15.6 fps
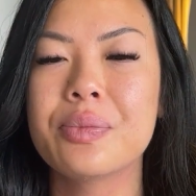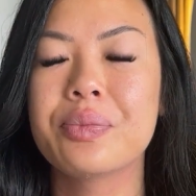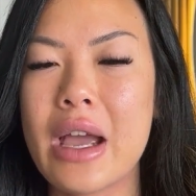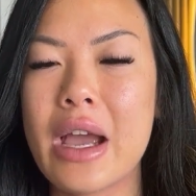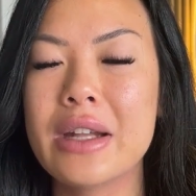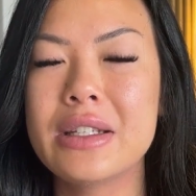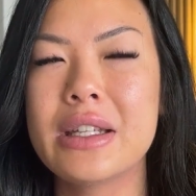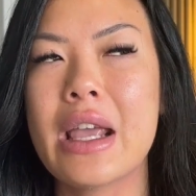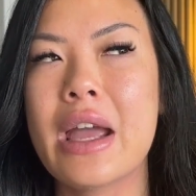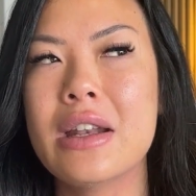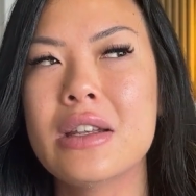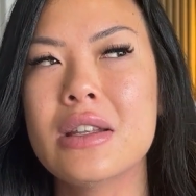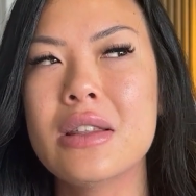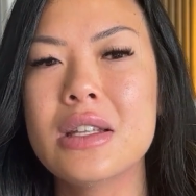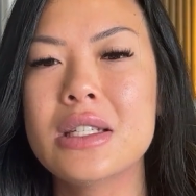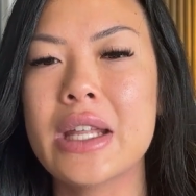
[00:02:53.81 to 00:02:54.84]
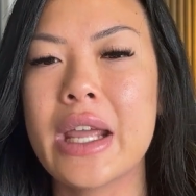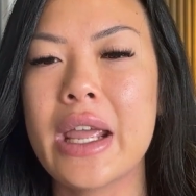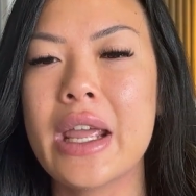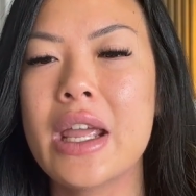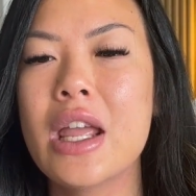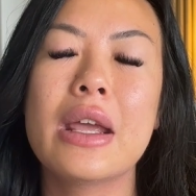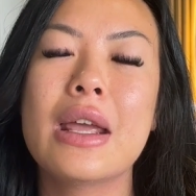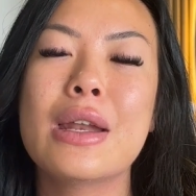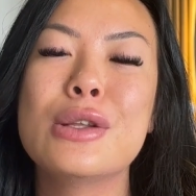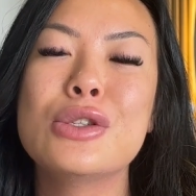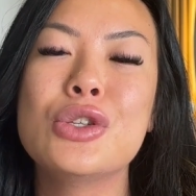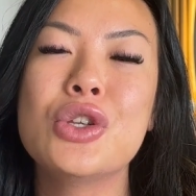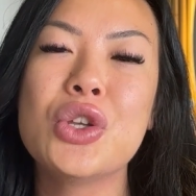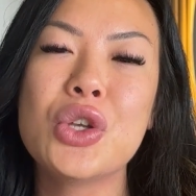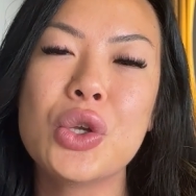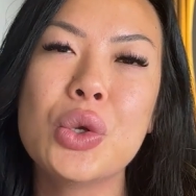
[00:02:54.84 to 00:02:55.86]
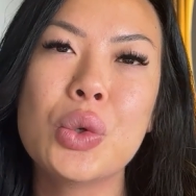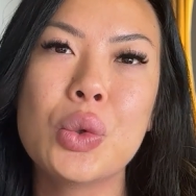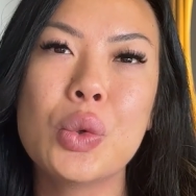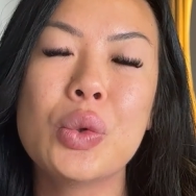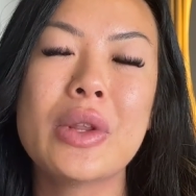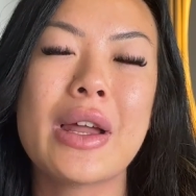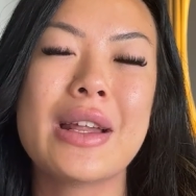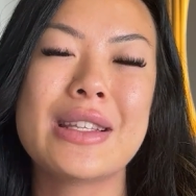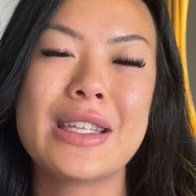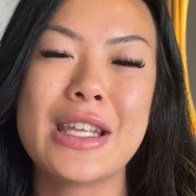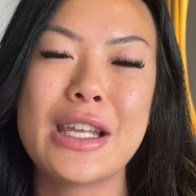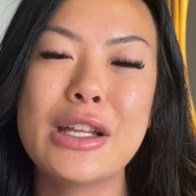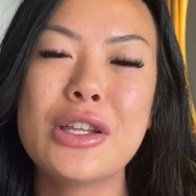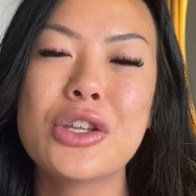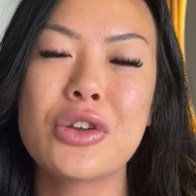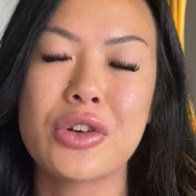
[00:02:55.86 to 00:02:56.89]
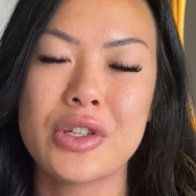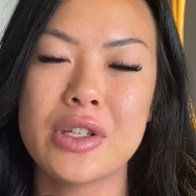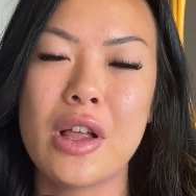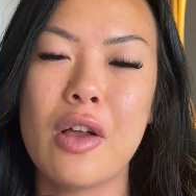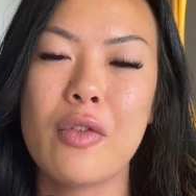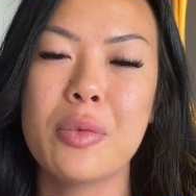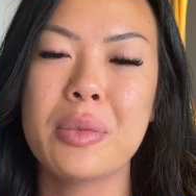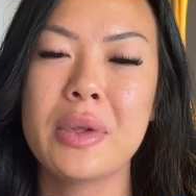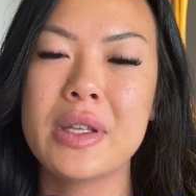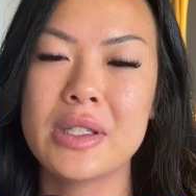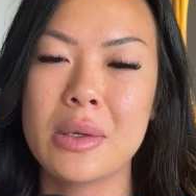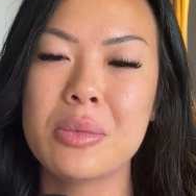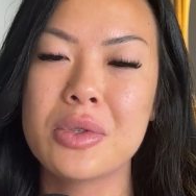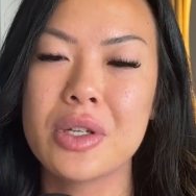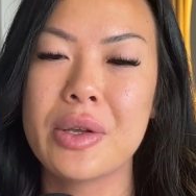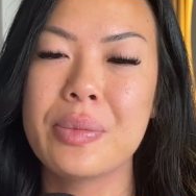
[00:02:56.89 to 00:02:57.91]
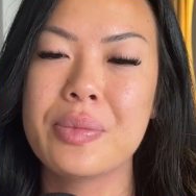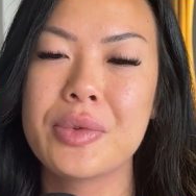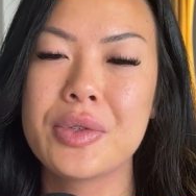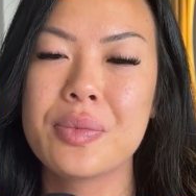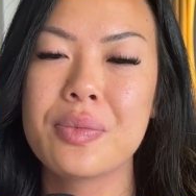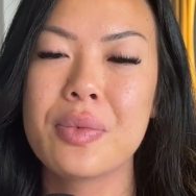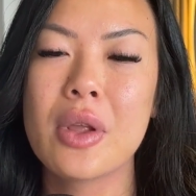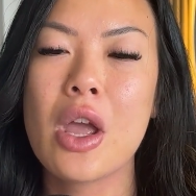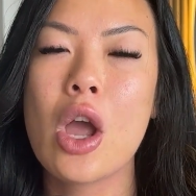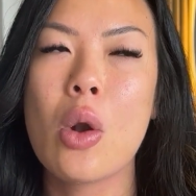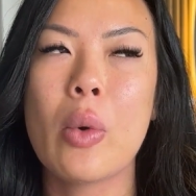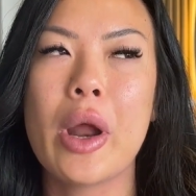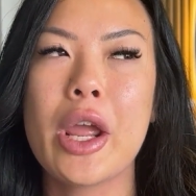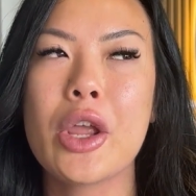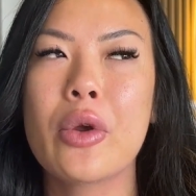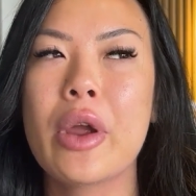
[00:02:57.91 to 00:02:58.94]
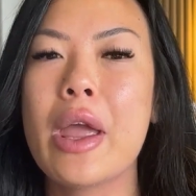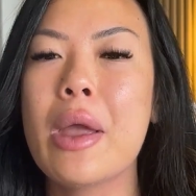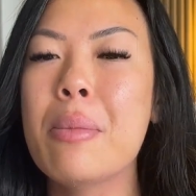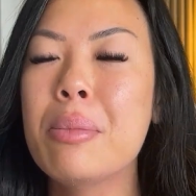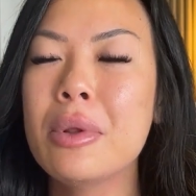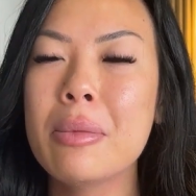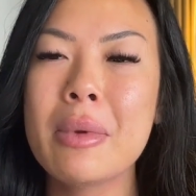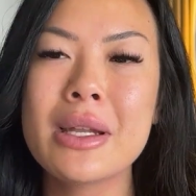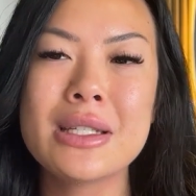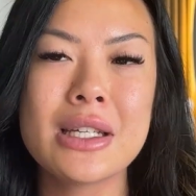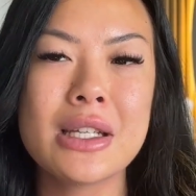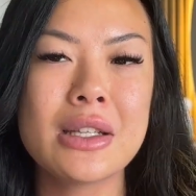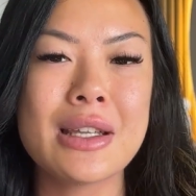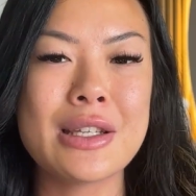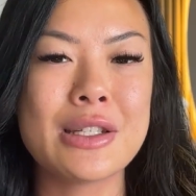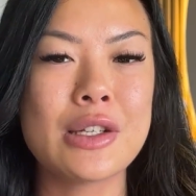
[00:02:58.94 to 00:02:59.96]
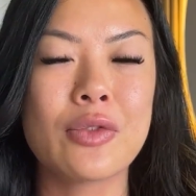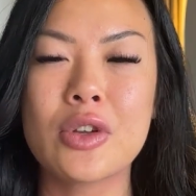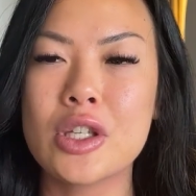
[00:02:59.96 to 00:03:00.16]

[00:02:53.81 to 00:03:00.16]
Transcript: At the end of the day, it is you that is healing yourself from these symptoms, right? You're implementing these different